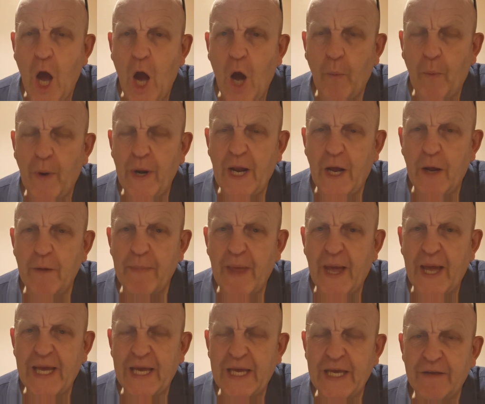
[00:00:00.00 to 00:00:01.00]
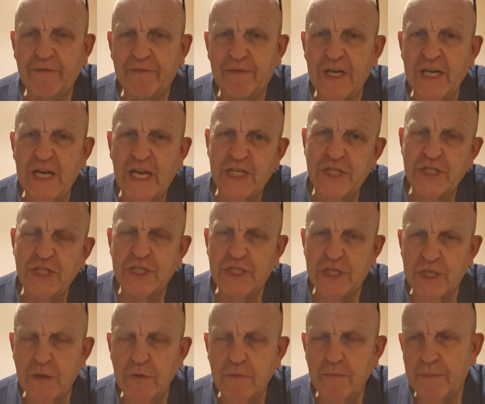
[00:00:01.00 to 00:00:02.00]
I went home that evening, as you
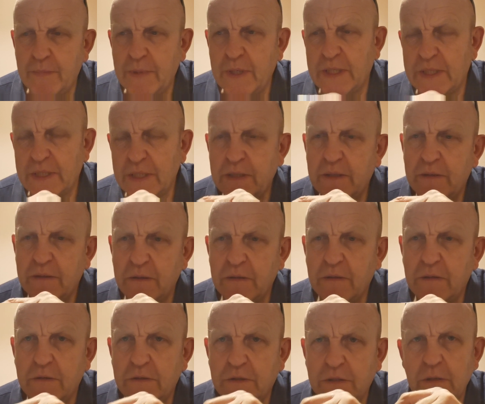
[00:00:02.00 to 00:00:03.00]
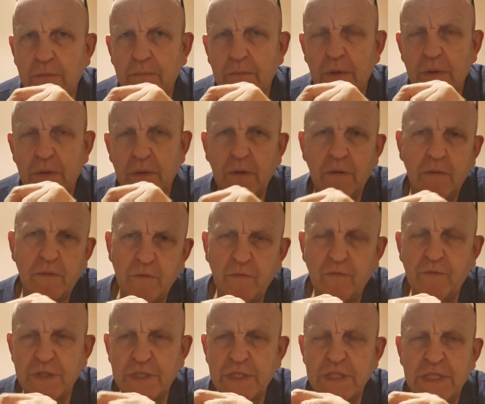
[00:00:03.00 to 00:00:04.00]
do. Bloody I'd
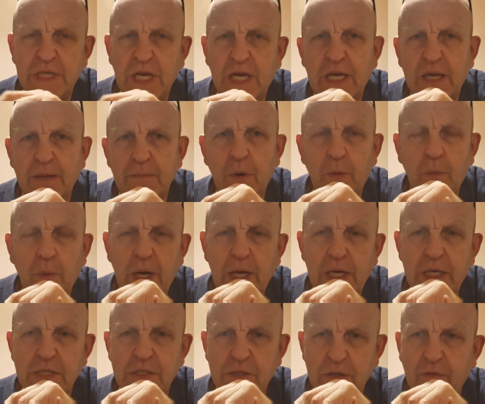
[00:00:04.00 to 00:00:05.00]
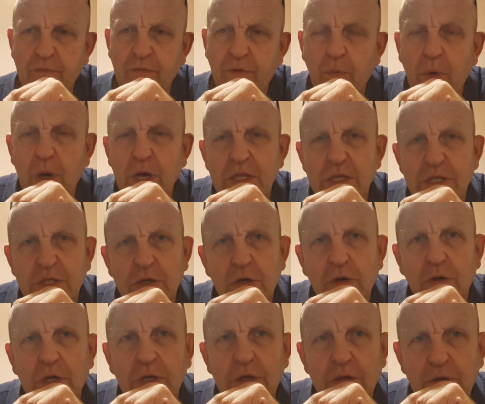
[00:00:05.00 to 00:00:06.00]
obviously taken my waders off. I wear the
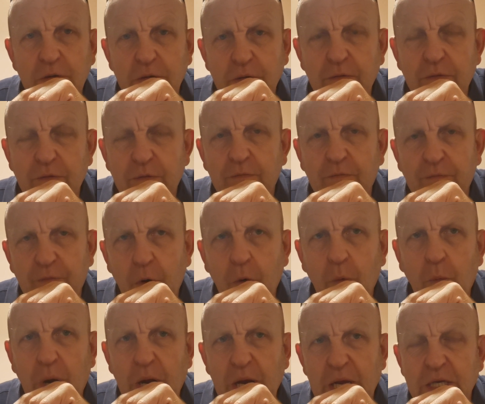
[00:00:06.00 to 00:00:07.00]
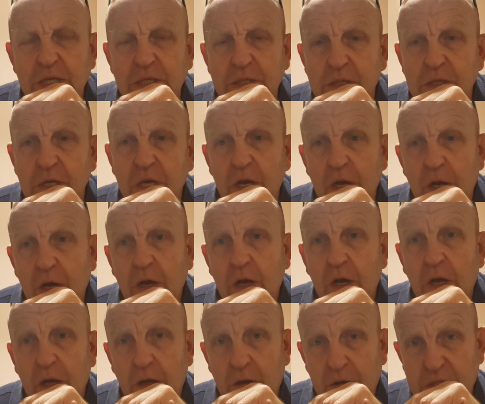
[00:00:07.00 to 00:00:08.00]
stocking foot waders
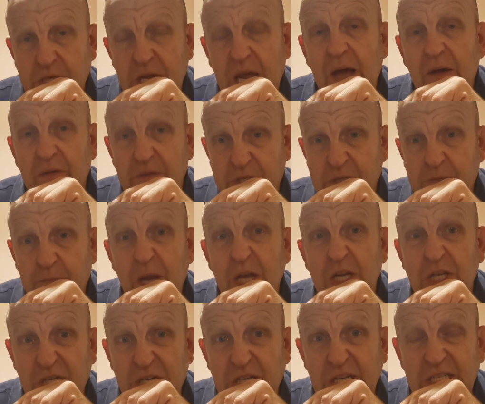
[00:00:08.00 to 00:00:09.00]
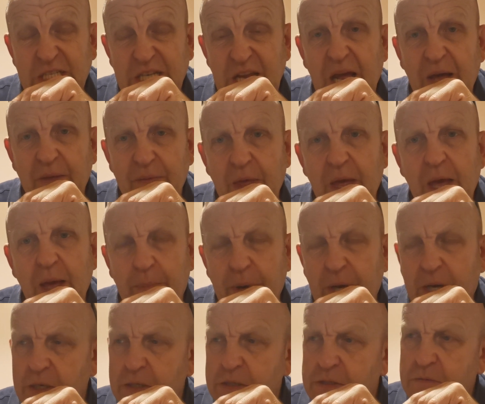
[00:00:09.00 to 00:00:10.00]
down, especially down there,
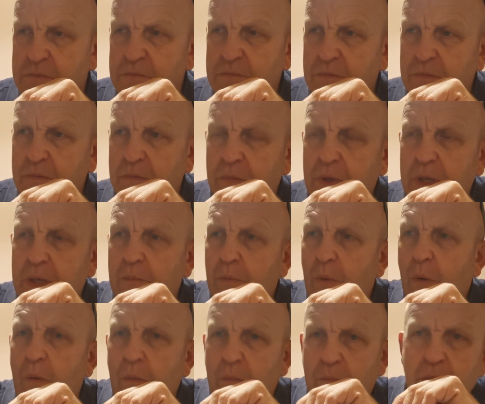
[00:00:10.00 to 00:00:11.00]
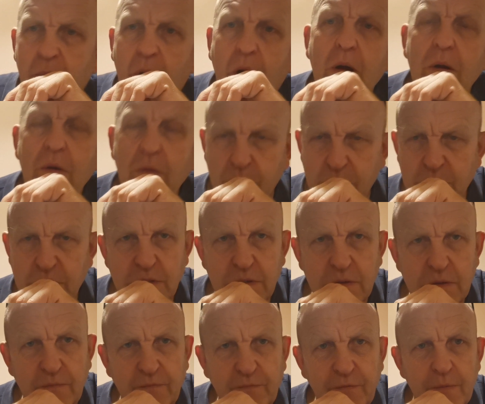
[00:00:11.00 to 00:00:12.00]
because we walk miles
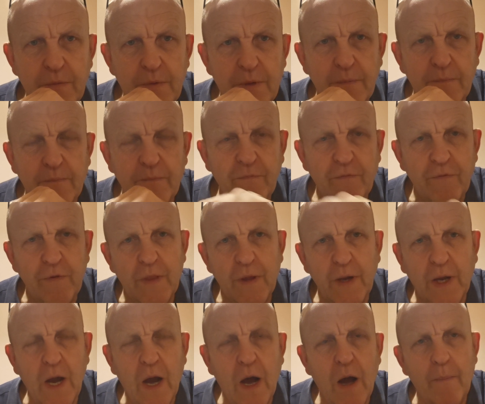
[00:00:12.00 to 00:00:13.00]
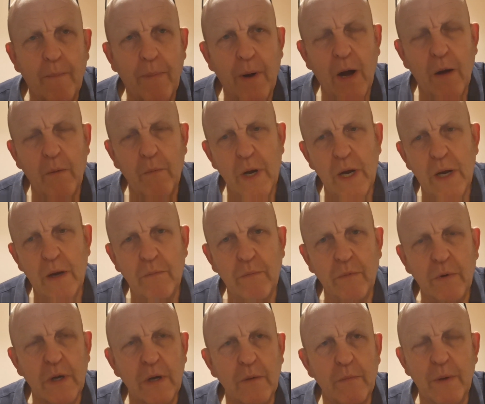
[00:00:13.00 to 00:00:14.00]
from the car park where
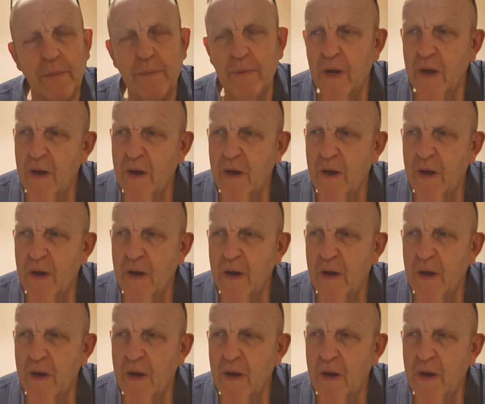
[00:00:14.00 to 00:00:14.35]
we